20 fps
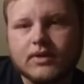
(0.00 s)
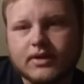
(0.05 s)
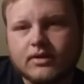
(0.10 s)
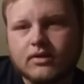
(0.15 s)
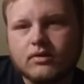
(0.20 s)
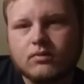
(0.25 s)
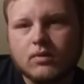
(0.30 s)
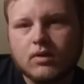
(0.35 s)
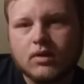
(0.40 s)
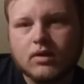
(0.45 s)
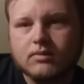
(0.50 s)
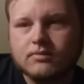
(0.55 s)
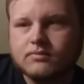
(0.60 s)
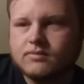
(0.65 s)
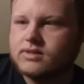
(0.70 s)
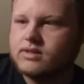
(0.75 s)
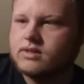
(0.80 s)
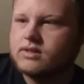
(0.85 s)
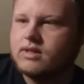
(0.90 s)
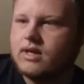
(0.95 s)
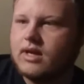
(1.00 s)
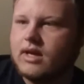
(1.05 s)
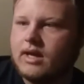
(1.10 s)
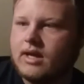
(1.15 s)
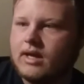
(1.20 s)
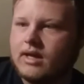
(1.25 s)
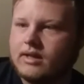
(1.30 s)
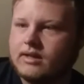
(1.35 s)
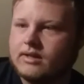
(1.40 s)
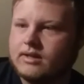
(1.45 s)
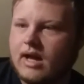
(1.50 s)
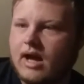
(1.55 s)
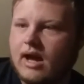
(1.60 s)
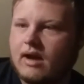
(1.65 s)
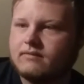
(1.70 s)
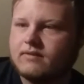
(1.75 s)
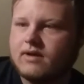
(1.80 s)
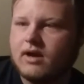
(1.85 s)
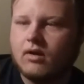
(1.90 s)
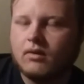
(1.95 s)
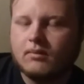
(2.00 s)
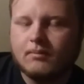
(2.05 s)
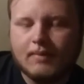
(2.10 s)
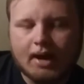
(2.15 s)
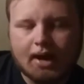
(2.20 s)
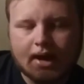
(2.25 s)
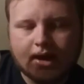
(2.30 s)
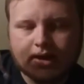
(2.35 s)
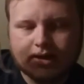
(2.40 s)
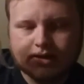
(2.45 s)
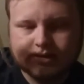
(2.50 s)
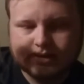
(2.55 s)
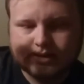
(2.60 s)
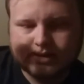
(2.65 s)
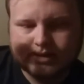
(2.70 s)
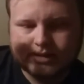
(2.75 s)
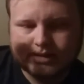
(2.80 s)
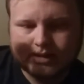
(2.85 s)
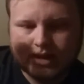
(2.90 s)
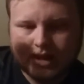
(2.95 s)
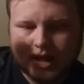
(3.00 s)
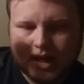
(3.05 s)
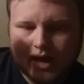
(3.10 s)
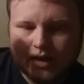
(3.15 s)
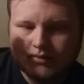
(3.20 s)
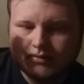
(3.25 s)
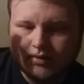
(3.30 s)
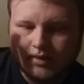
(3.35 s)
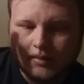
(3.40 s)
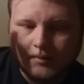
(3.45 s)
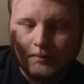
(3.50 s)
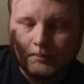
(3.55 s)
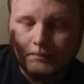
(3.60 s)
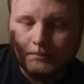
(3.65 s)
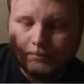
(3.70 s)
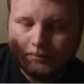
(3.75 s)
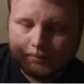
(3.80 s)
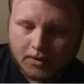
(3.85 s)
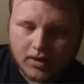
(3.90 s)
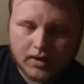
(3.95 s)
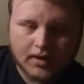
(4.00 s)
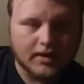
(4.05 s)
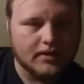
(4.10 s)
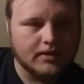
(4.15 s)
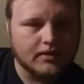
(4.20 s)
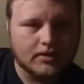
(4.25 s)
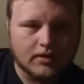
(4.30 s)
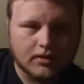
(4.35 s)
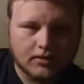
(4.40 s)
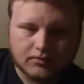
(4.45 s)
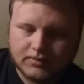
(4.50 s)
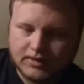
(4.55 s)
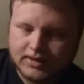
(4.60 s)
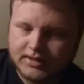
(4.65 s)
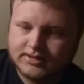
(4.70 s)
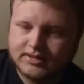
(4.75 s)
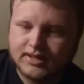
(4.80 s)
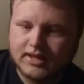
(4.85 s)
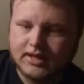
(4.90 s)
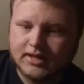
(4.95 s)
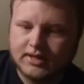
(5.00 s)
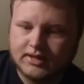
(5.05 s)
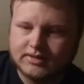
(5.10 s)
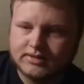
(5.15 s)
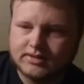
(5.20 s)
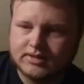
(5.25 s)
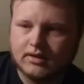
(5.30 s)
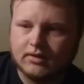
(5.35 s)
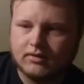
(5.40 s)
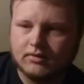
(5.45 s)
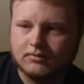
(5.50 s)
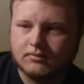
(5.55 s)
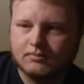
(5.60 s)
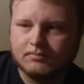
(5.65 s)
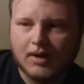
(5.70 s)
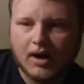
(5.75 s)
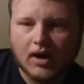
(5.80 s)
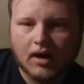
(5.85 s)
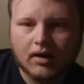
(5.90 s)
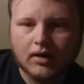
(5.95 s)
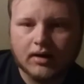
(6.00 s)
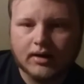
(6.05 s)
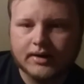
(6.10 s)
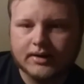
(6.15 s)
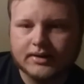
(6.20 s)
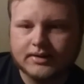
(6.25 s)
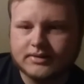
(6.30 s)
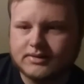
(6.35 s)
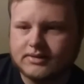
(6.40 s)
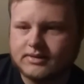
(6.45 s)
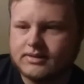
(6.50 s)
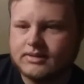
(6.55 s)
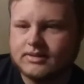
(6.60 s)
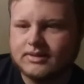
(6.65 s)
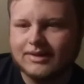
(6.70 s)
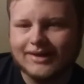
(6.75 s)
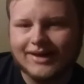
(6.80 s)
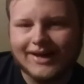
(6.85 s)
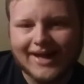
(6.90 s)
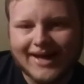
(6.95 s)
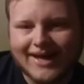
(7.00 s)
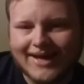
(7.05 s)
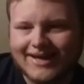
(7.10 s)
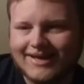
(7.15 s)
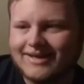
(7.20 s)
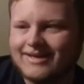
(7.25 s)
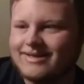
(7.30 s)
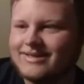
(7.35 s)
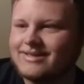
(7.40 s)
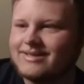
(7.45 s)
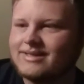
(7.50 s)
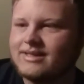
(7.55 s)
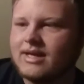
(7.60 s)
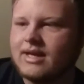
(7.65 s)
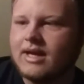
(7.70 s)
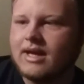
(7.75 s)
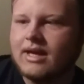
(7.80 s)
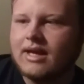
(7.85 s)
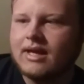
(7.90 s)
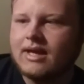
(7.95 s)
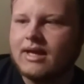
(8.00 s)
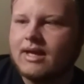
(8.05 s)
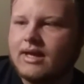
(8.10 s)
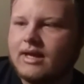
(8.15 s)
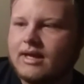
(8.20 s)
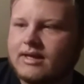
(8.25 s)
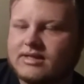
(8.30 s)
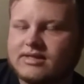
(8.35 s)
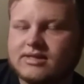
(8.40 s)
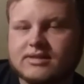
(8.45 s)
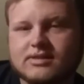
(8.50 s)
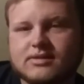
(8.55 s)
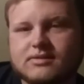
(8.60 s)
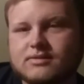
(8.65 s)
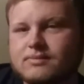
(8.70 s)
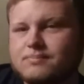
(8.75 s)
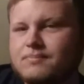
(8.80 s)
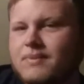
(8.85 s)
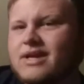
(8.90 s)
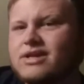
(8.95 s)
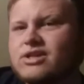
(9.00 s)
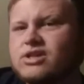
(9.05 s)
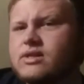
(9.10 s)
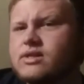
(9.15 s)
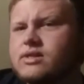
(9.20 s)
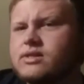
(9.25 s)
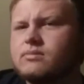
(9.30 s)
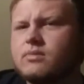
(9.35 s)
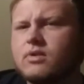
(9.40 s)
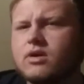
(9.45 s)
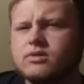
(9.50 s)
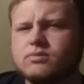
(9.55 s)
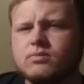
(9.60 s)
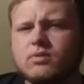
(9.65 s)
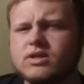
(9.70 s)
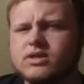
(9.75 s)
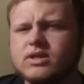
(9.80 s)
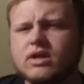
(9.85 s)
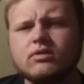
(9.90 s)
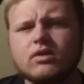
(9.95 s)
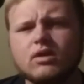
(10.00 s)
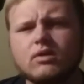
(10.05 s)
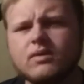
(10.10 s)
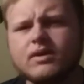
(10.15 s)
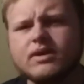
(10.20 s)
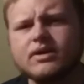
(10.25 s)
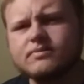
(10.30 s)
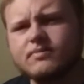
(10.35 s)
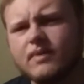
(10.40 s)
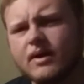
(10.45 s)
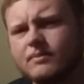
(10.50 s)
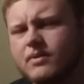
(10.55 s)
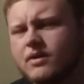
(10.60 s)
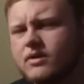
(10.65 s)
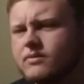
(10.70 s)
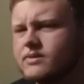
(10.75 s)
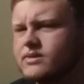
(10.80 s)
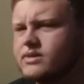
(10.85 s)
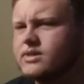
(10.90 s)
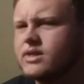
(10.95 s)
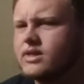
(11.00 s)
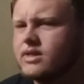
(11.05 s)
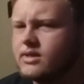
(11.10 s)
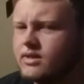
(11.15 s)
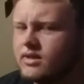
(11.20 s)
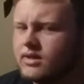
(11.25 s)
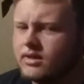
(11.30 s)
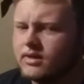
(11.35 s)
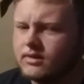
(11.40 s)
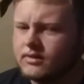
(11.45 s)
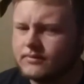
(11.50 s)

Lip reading: really good worms. And I've caught bass out the butt on these things. On ponds, lakes, especially in submerged brush. I don't know what it is about pumpkin seed,